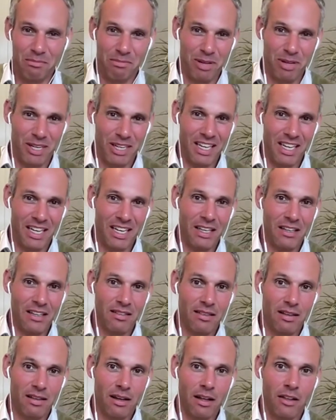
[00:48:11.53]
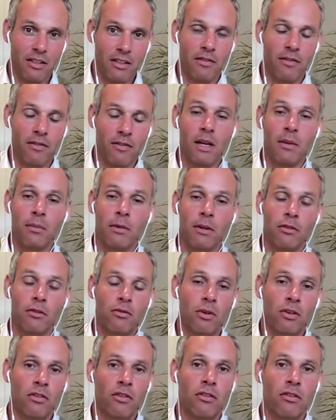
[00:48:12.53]
but it is under development,
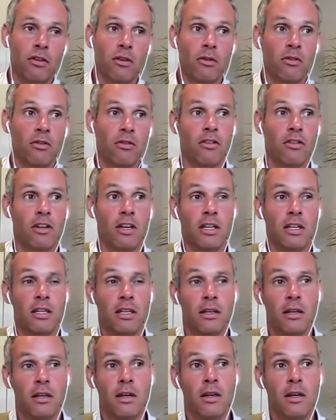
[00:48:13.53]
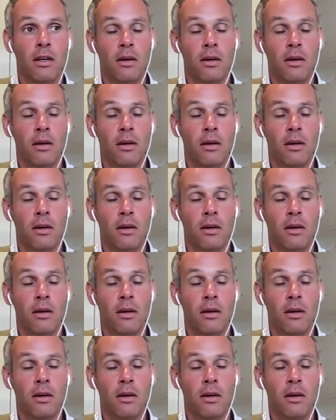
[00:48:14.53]
which is a good sign,